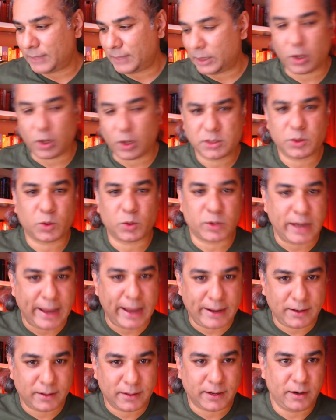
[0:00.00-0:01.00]
also
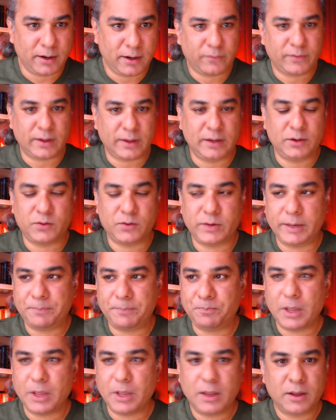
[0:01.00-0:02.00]
ran kind of country,
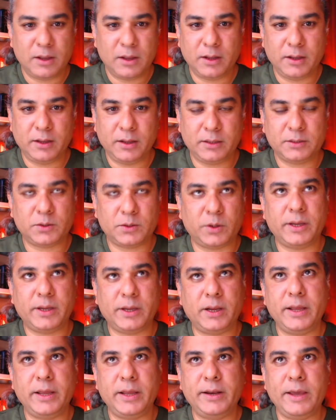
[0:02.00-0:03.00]

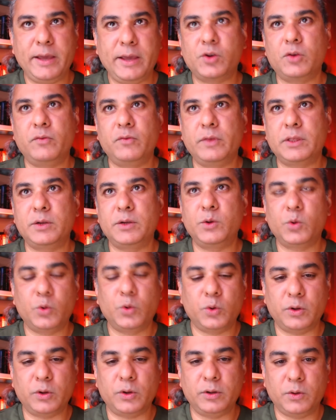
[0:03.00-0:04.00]
historically a nation with
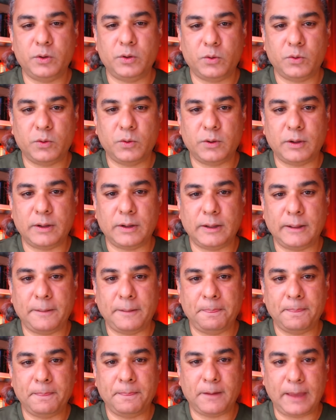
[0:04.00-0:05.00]
no
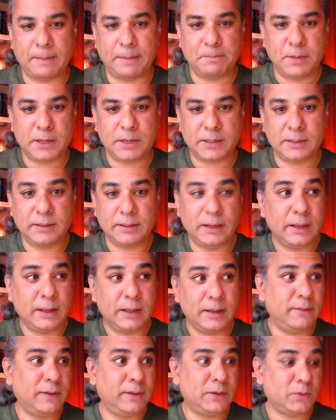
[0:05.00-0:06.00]
ambition,
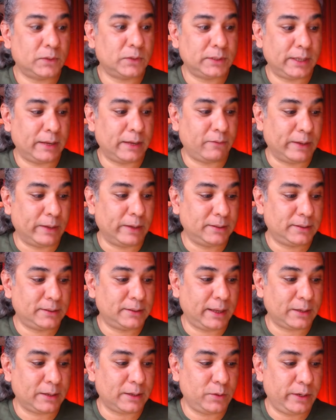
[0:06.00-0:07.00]
which was once
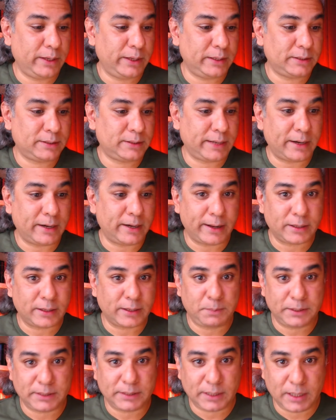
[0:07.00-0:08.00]
actually stated
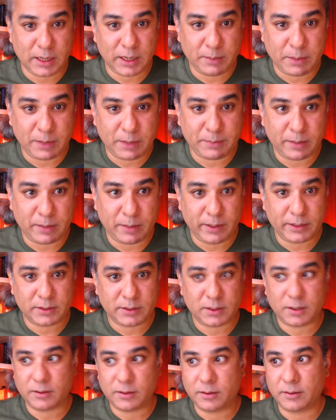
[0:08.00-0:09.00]
explicitly by Prime
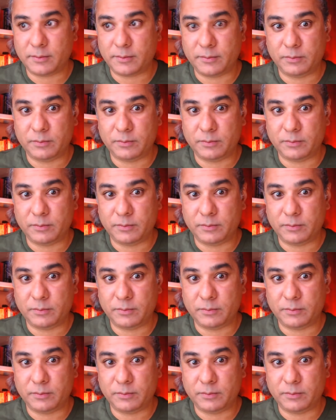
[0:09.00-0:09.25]
Minister